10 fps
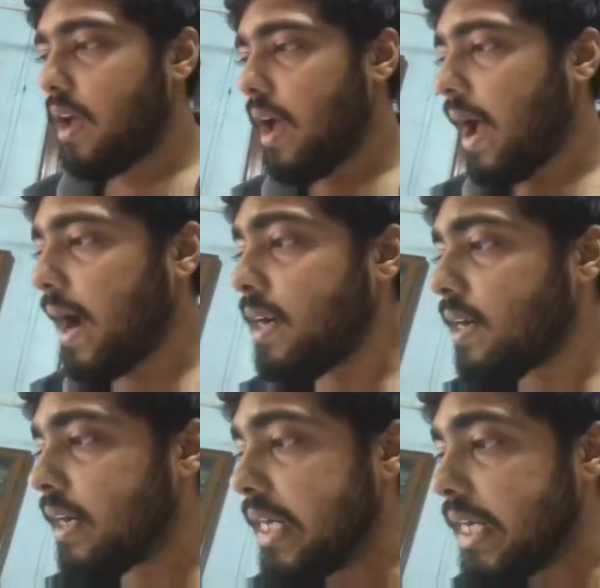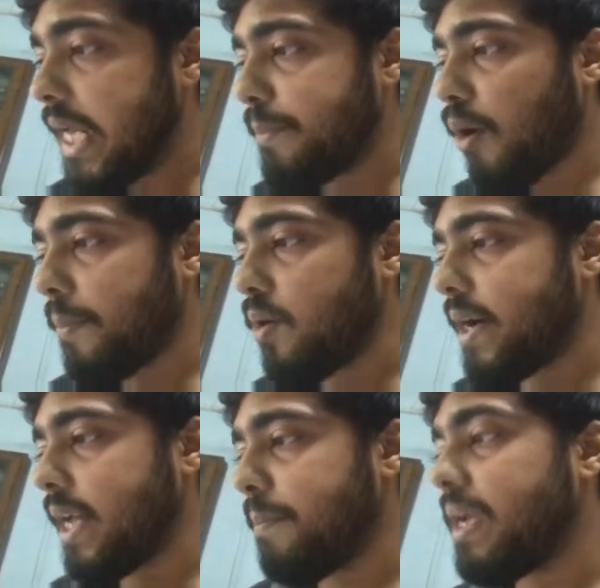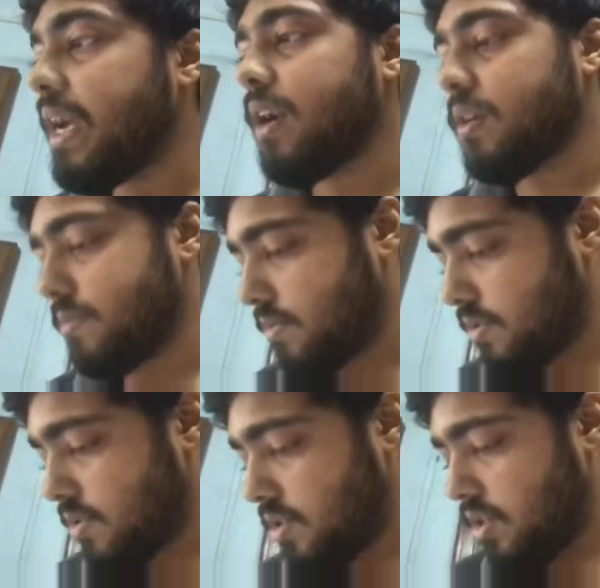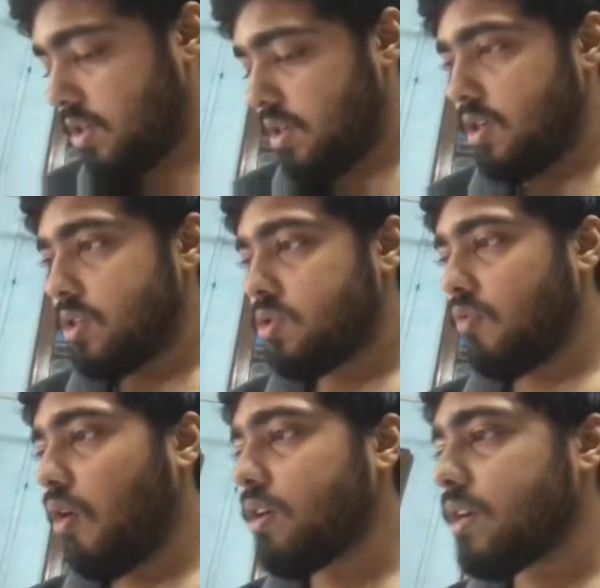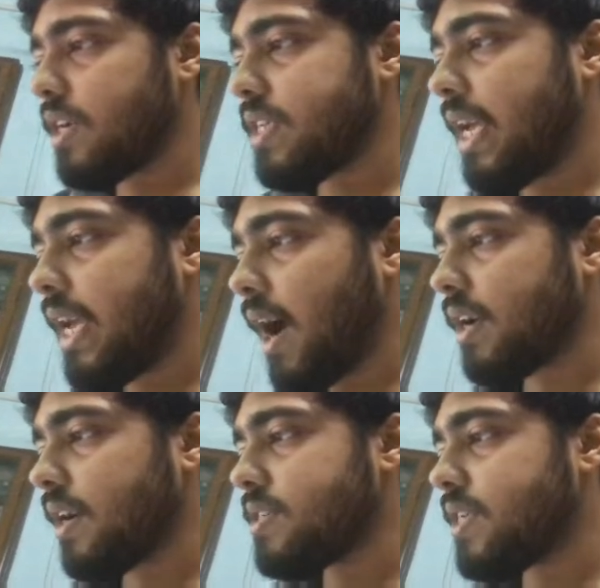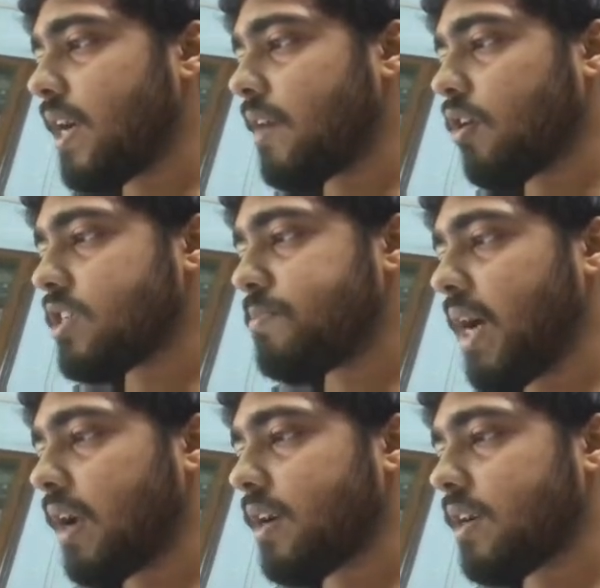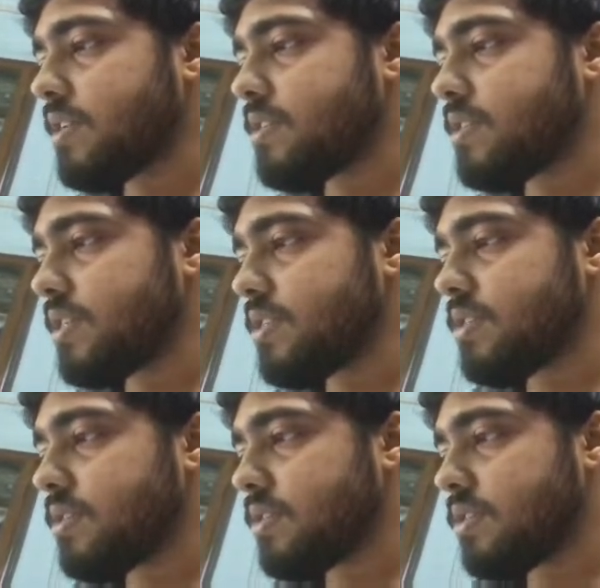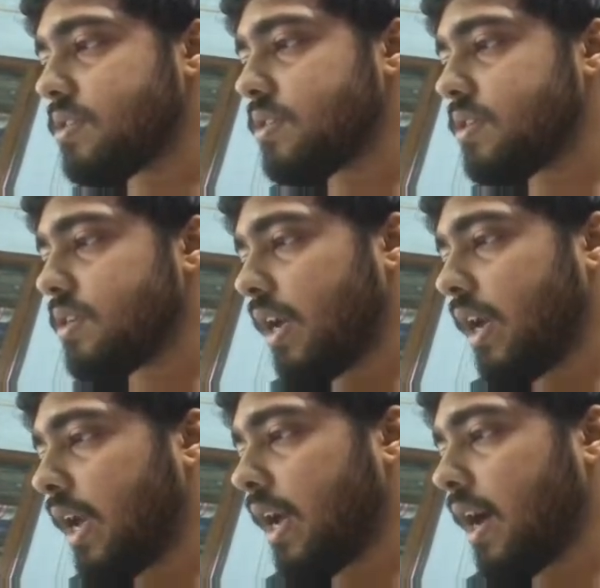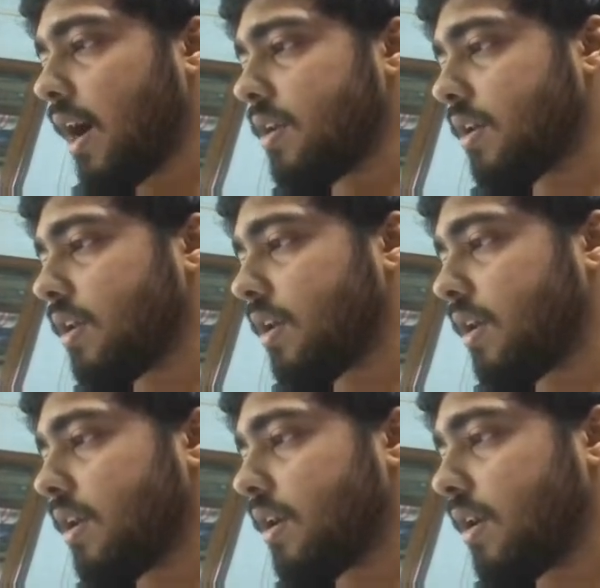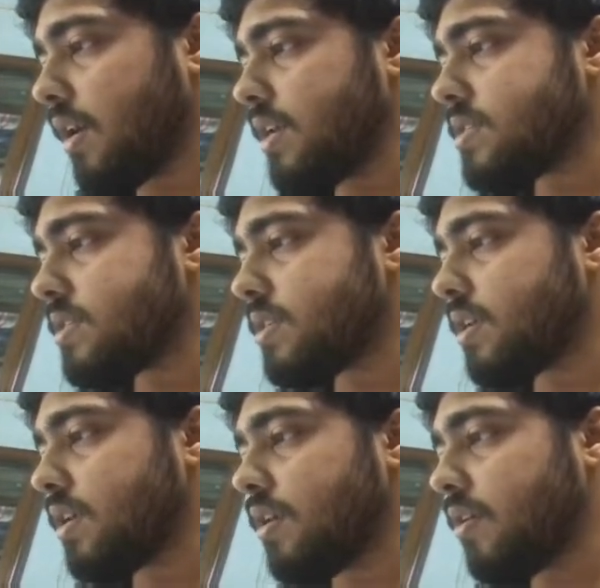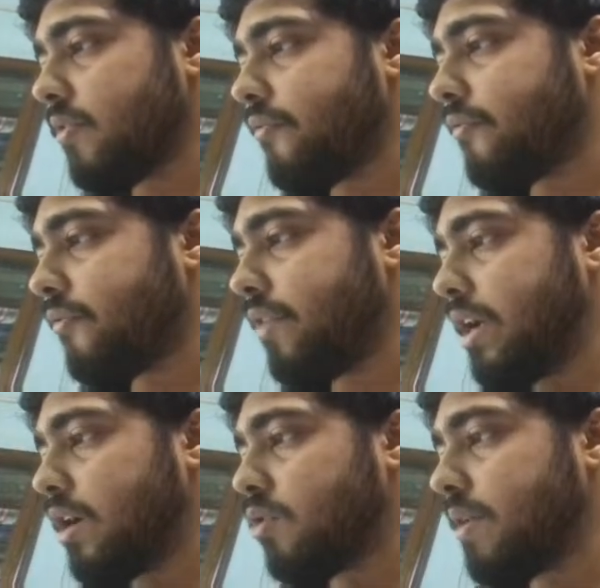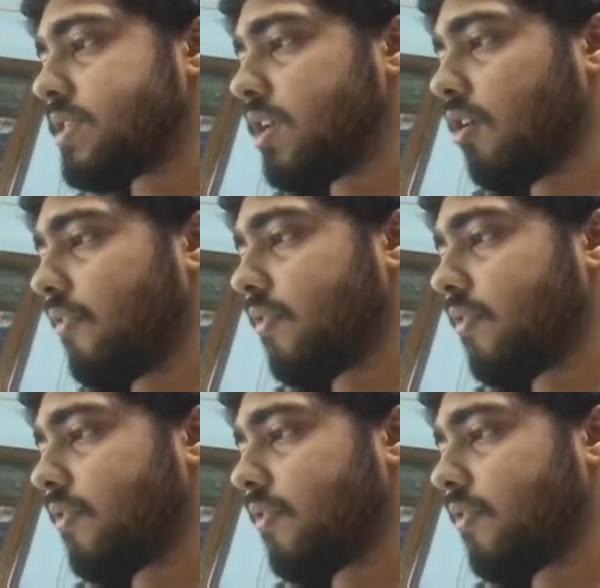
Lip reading: and depopulating BRR. So what does ARR consist and what does BRR consist? ARR is frequency of